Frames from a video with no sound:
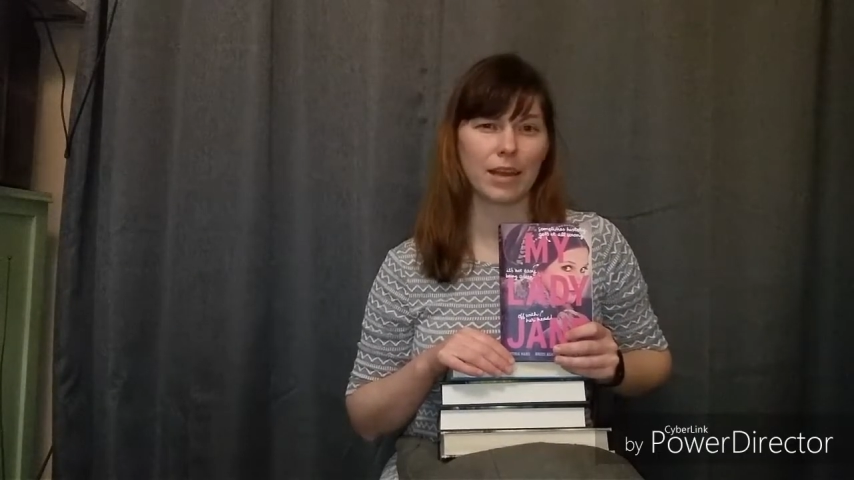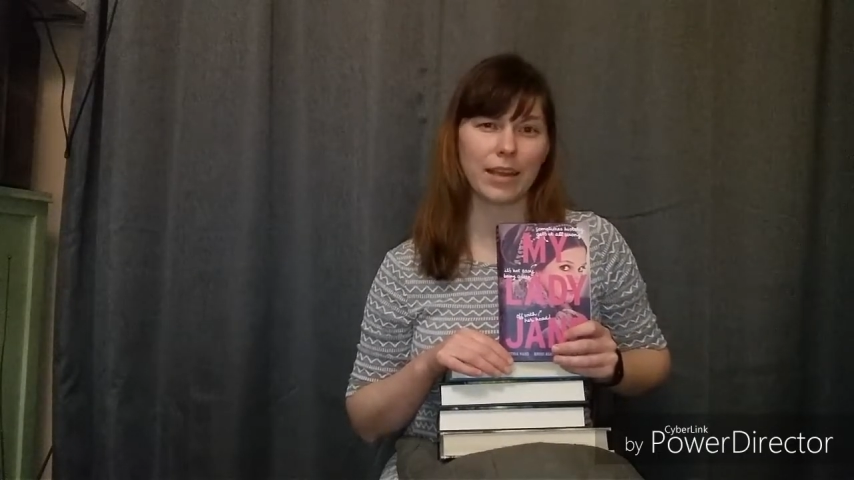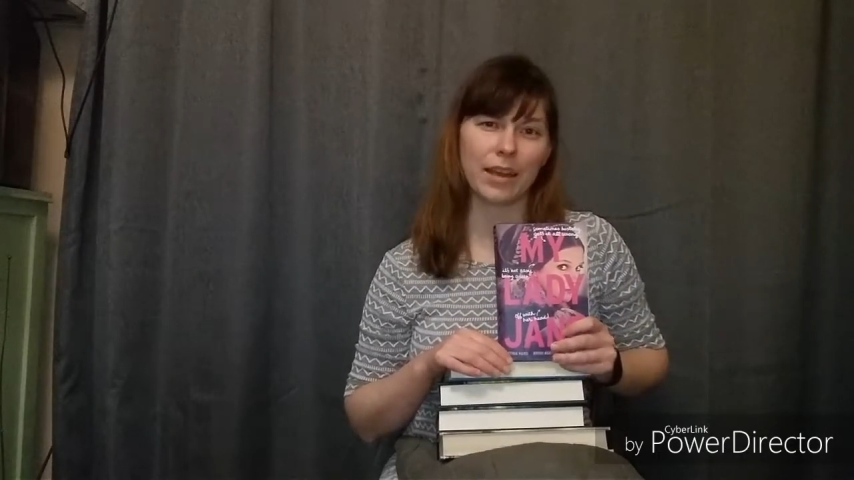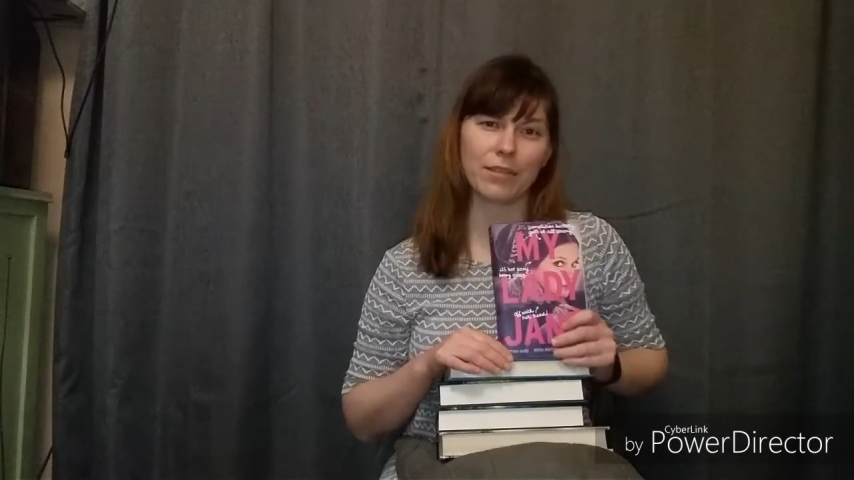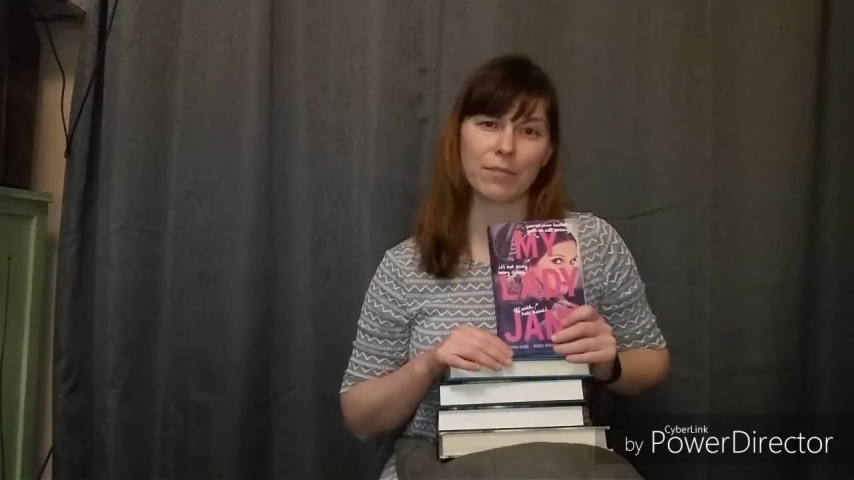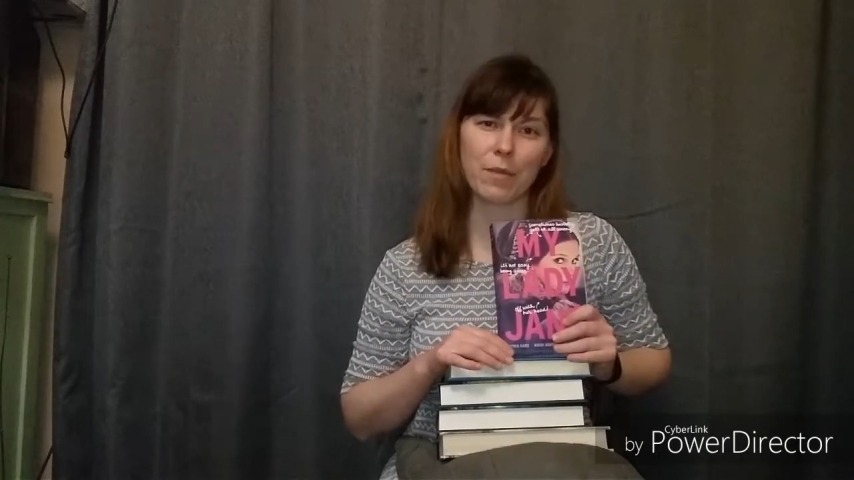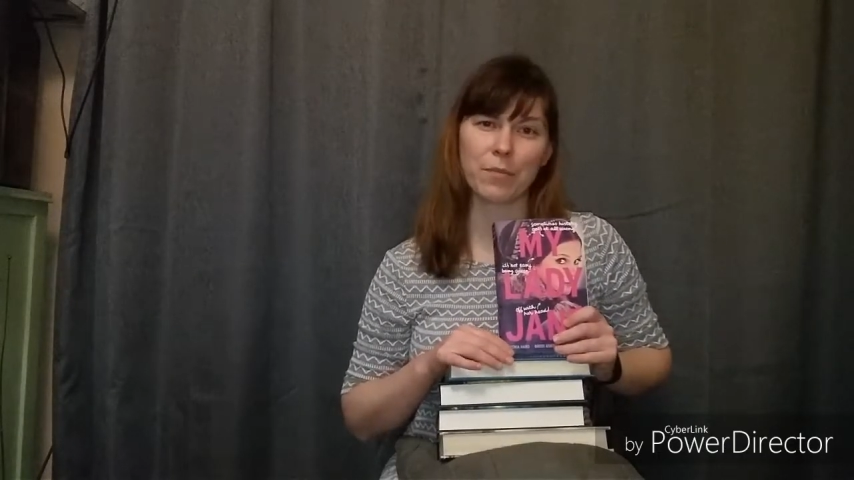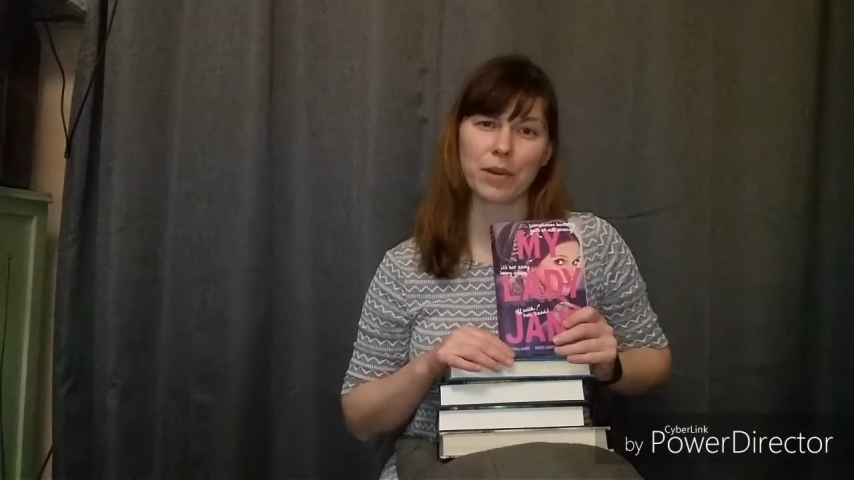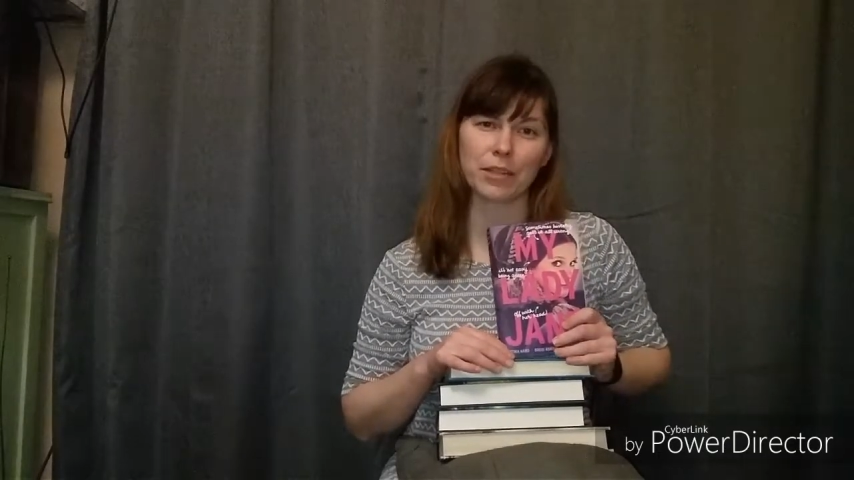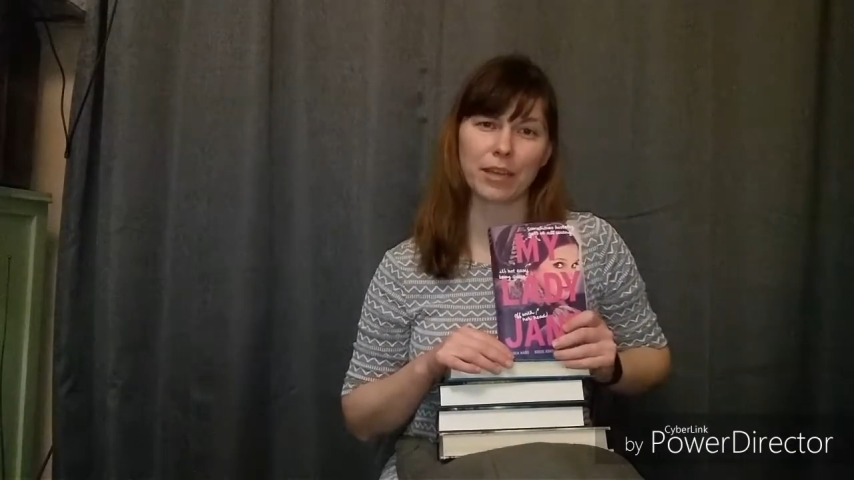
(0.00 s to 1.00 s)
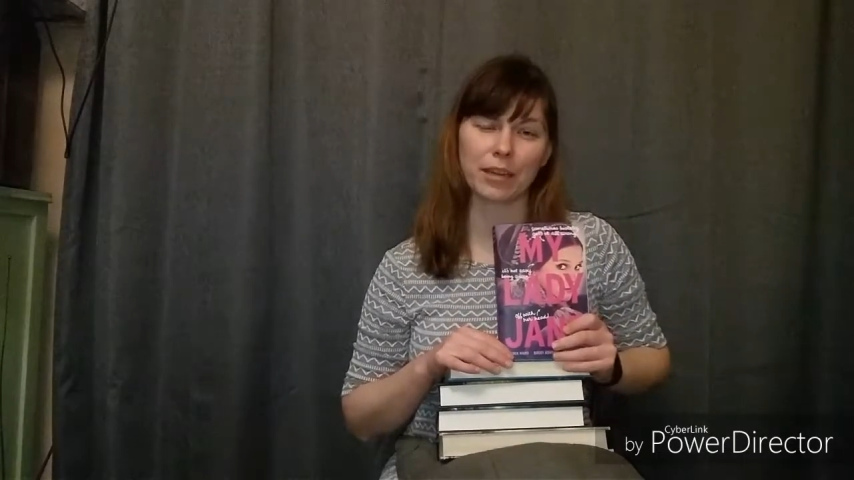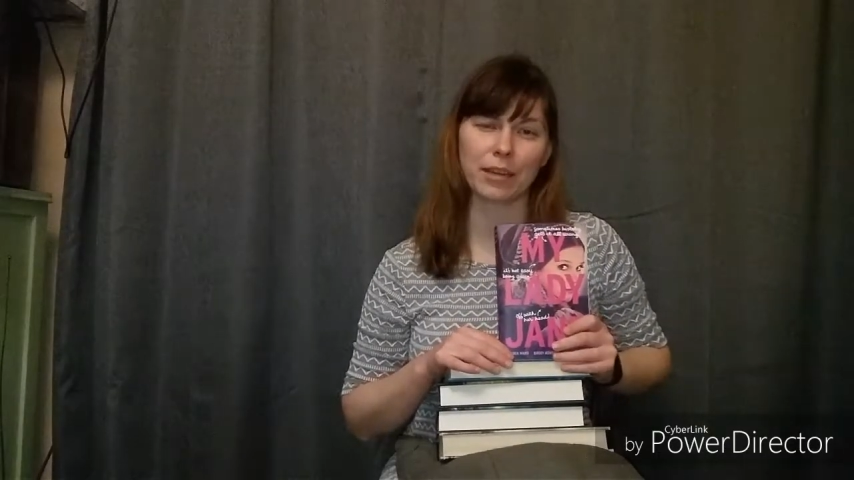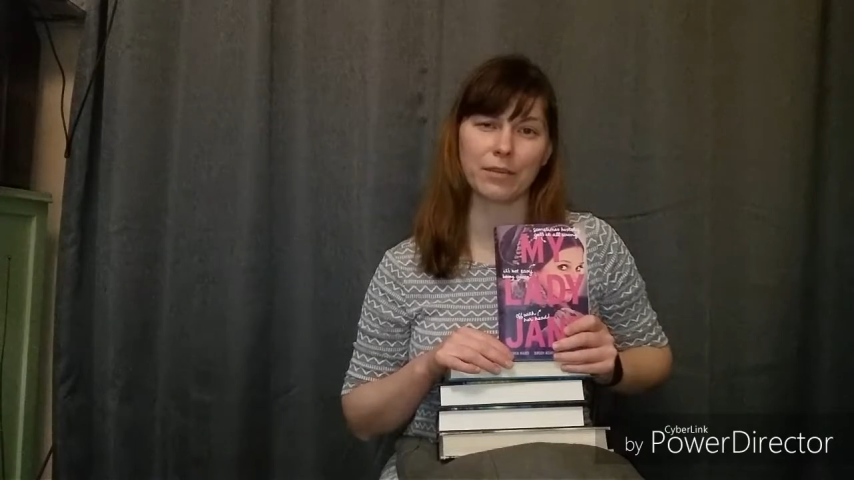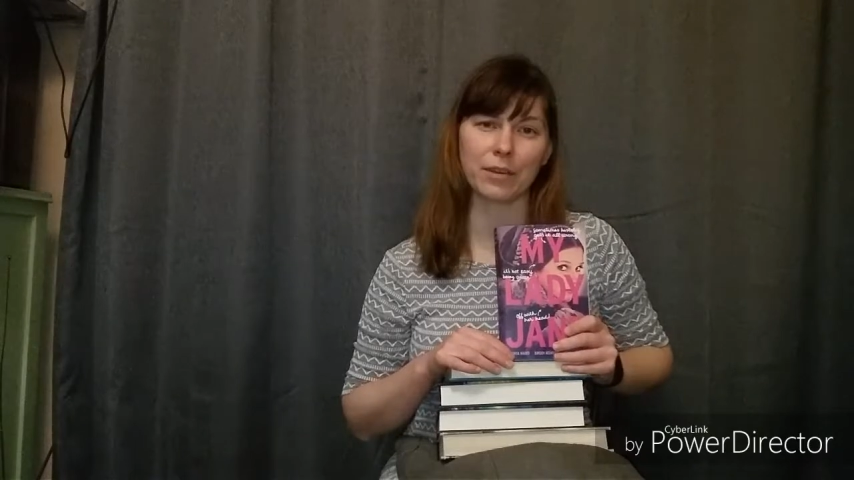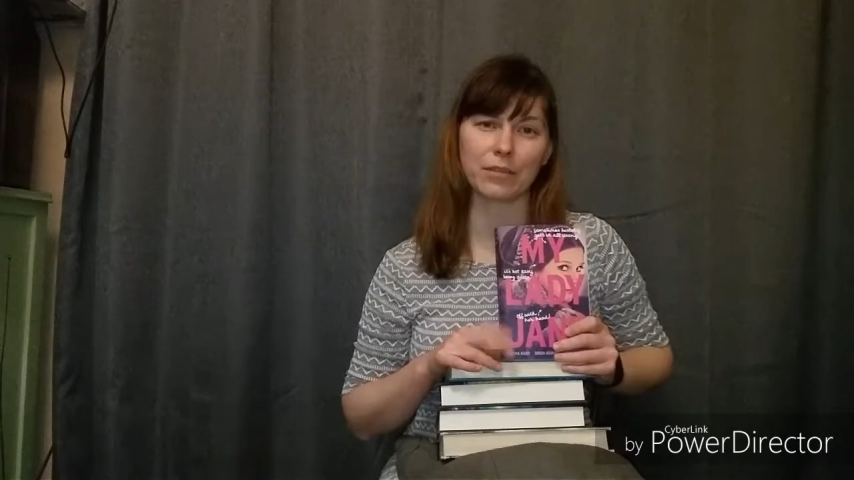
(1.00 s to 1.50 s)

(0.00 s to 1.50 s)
I can't remember exactly what